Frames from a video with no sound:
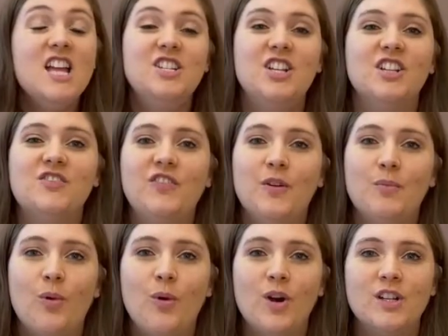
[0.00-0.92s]
just for
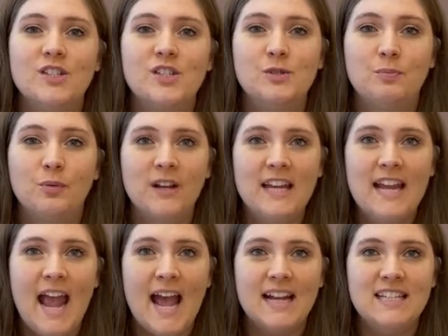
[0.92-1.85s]
more
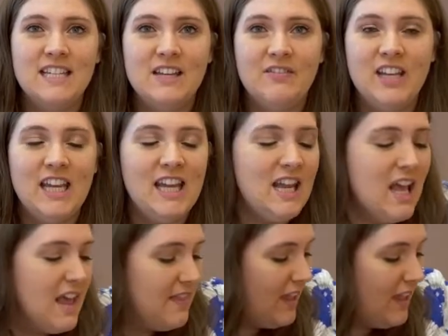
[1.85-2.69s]
spring activity